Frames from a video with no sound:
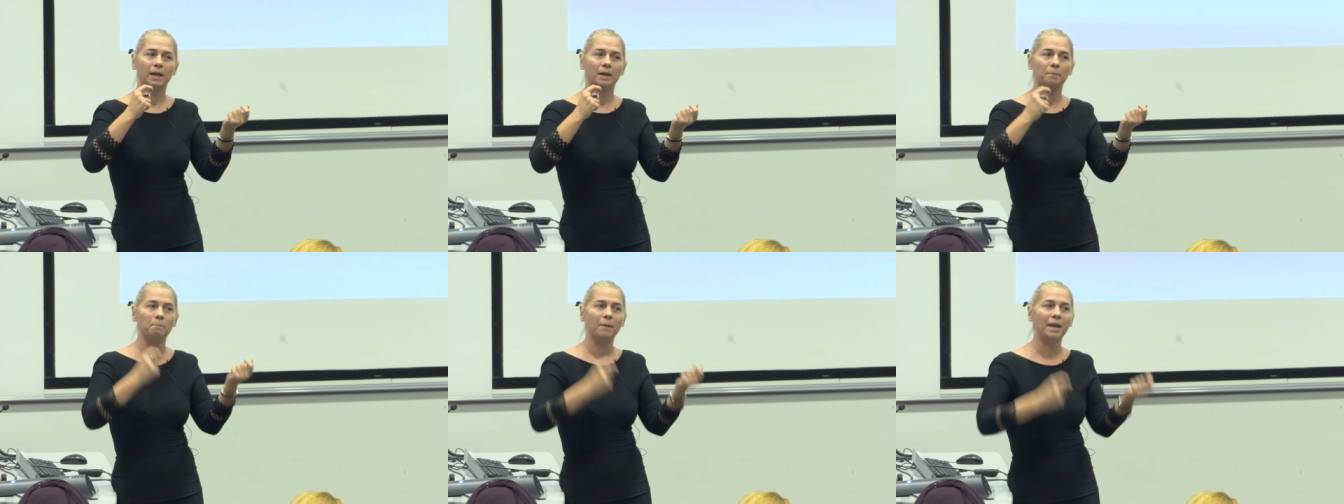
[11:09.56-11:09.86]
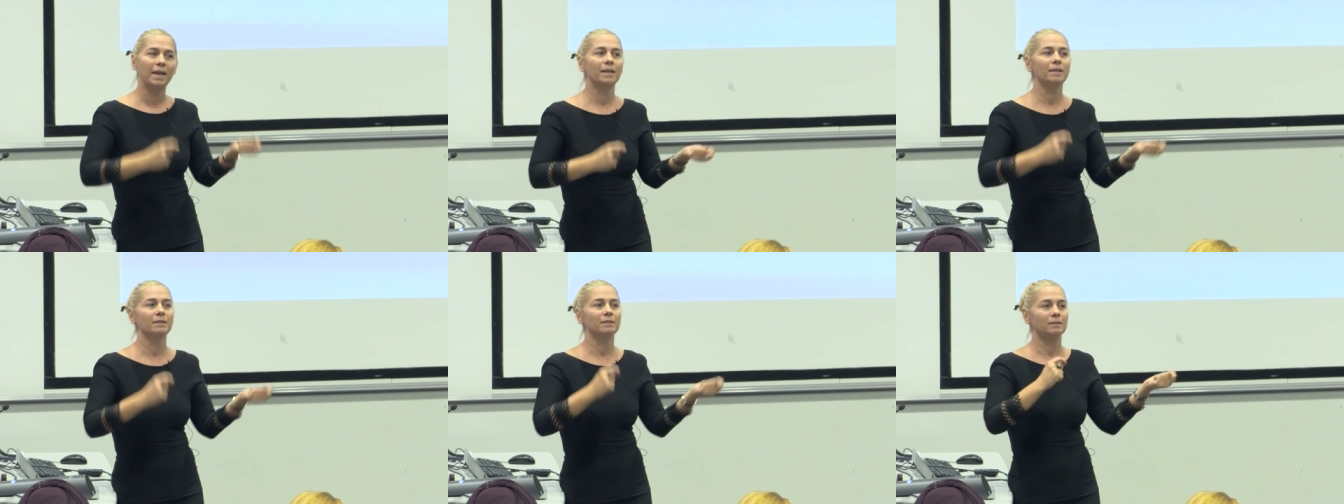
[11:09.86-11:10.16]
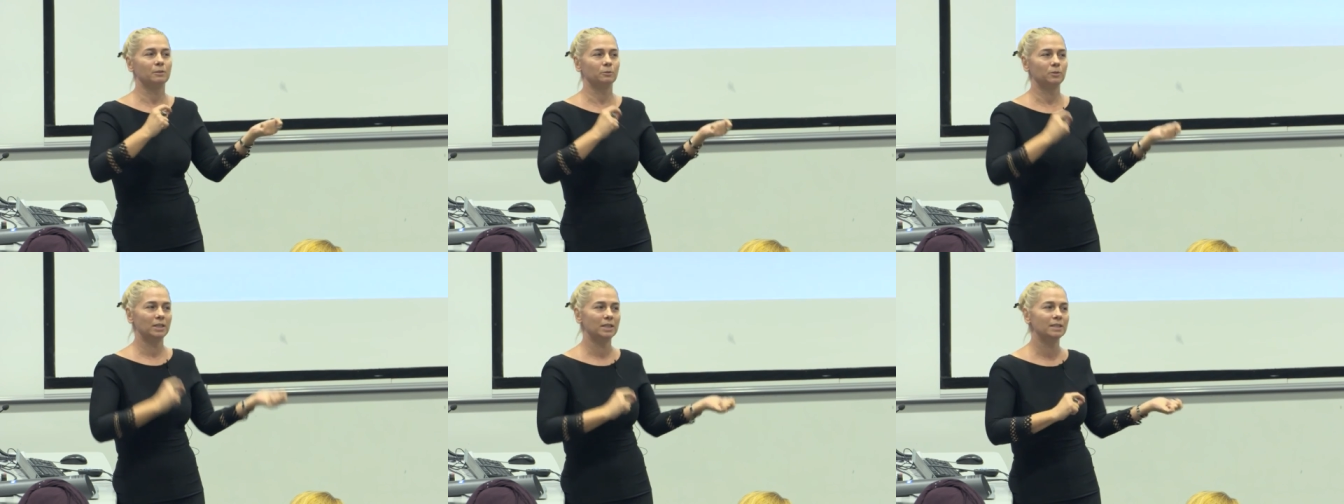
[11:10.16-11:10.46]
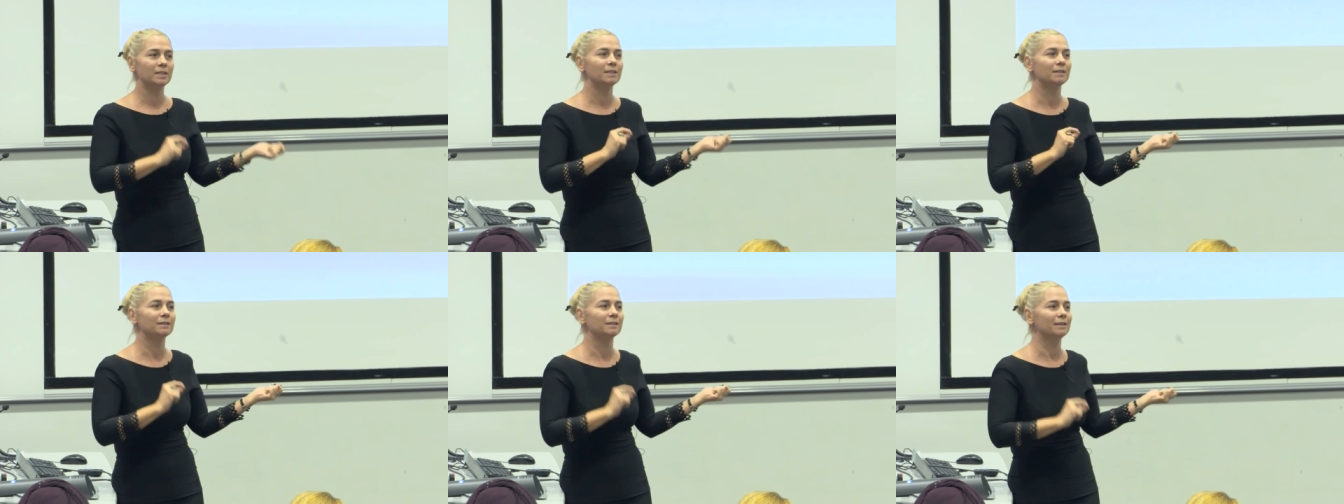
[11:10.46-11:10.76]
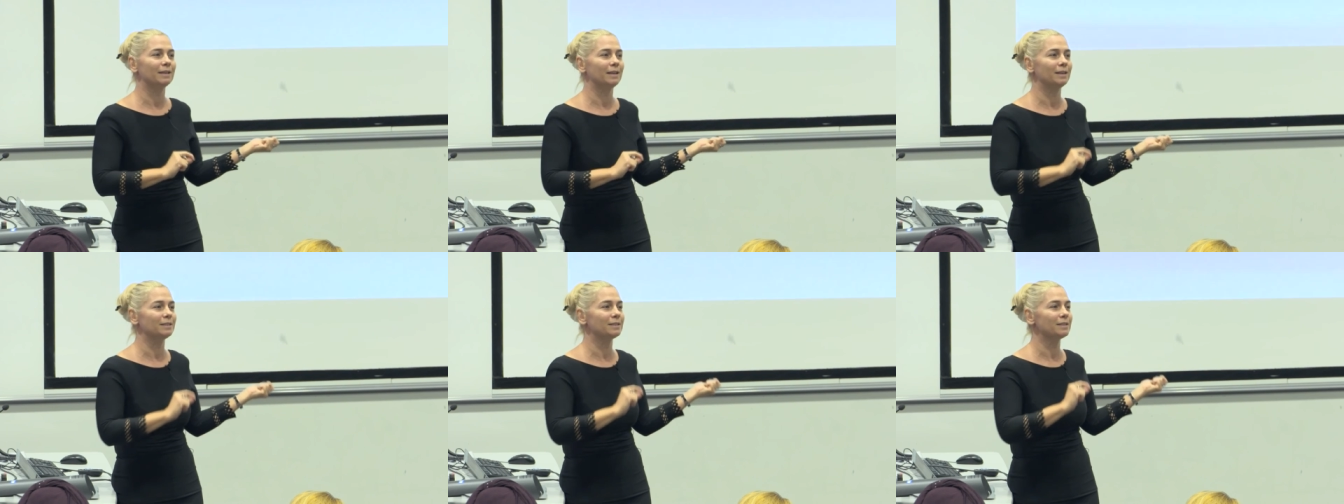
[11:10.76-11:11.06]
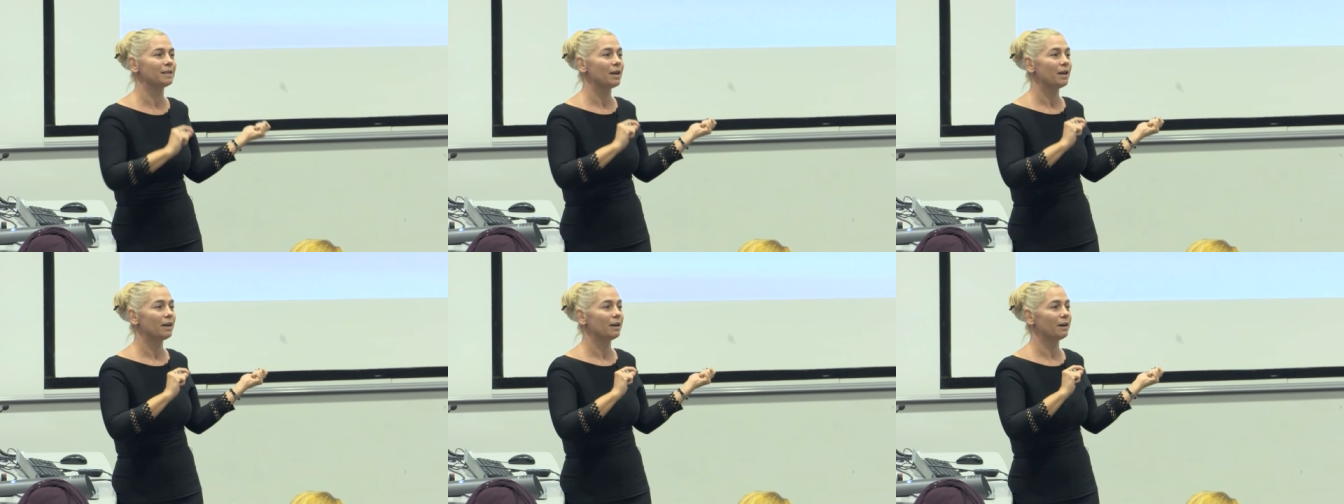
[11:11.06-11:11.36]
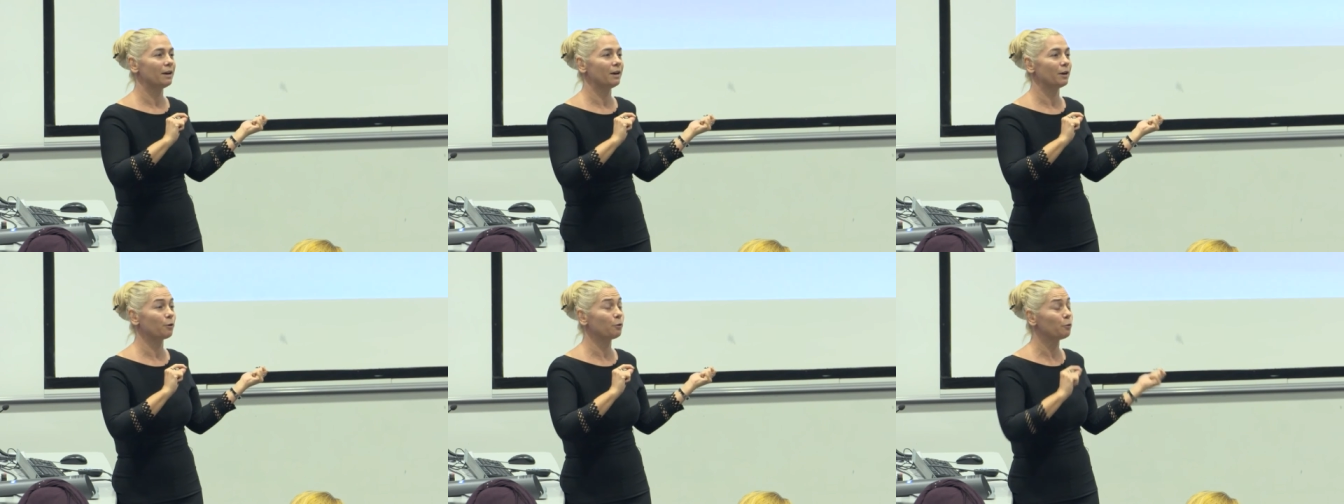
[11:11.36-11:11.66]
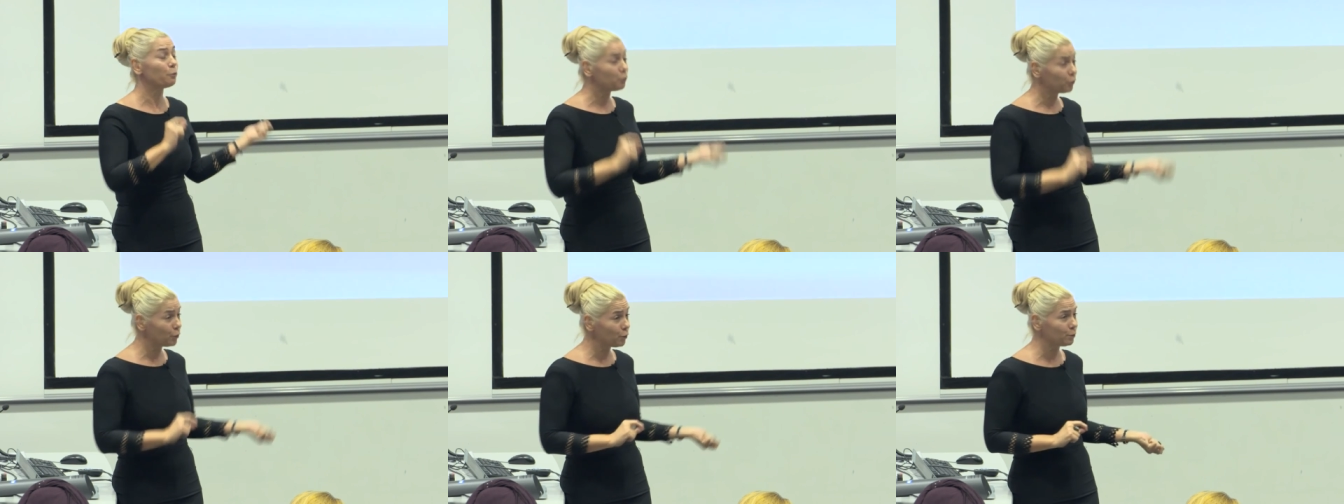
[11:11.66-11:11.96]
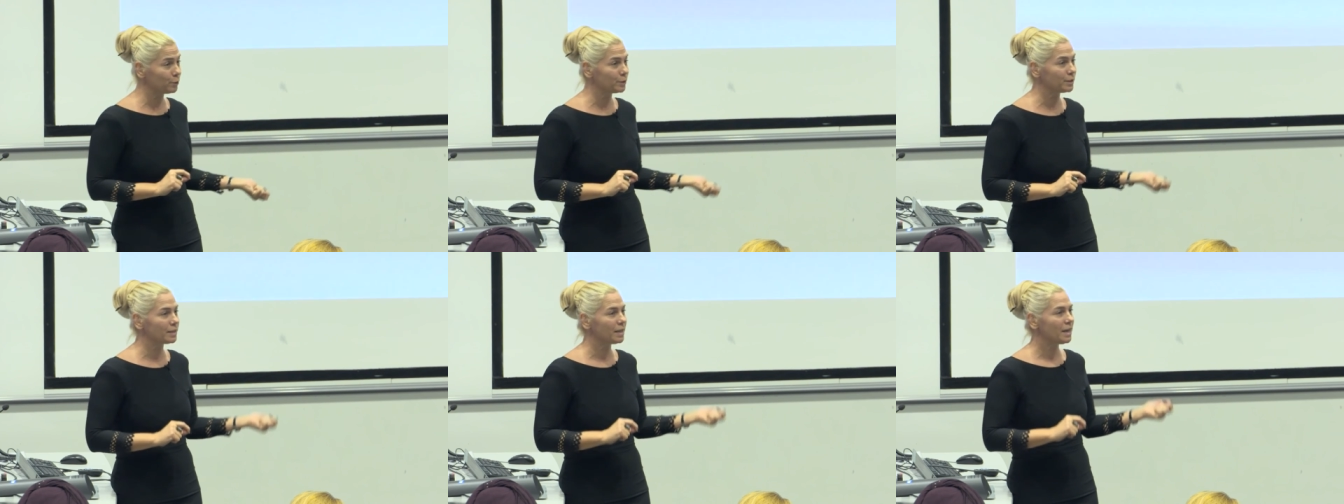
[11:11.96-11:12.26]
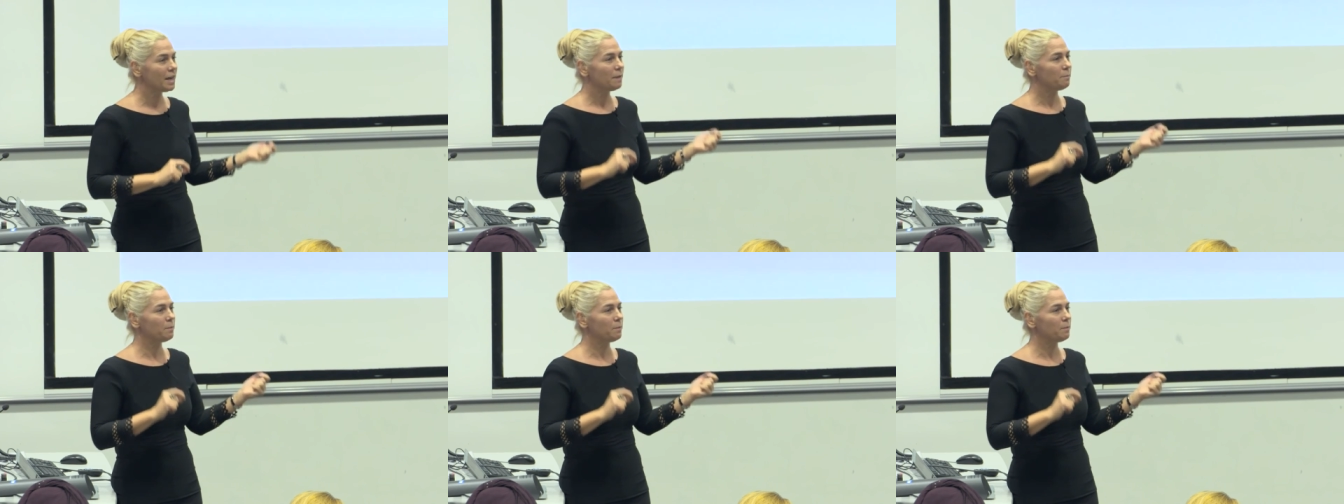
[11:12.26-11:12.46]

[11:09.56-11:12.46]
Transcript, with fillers: makes autistic kids confused